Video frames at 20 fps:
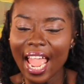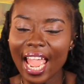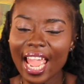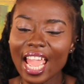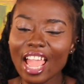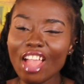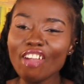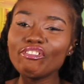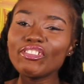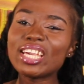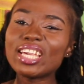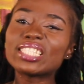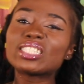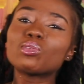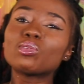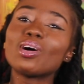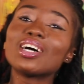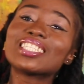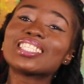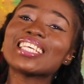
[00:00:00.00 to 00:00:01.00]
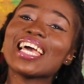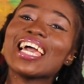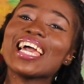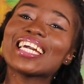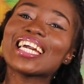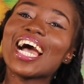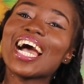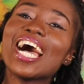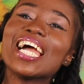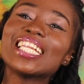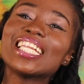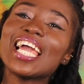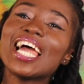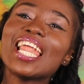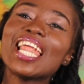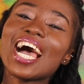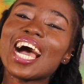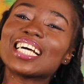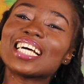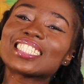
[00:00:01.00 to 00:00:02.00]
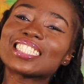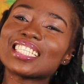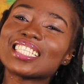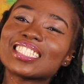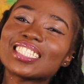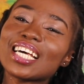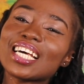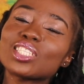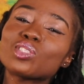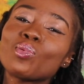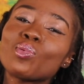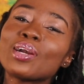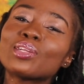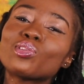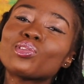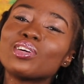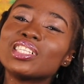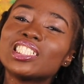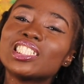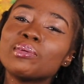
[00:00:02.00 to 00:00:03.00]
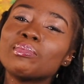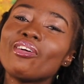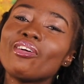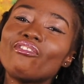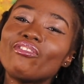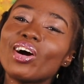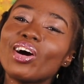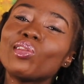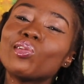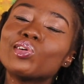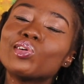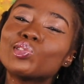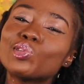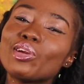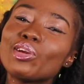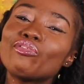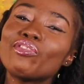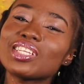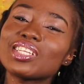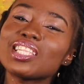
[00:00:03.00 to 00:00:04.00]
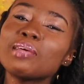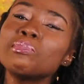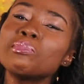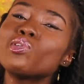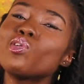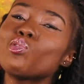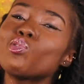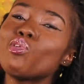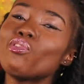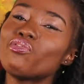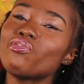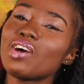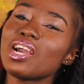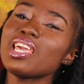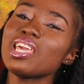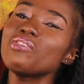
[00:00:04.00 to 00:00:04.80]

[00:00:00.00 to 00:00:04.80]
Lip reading: If it was a Ghanaian artist that went on Jimmy Fallon's show, in fact, let me not go far.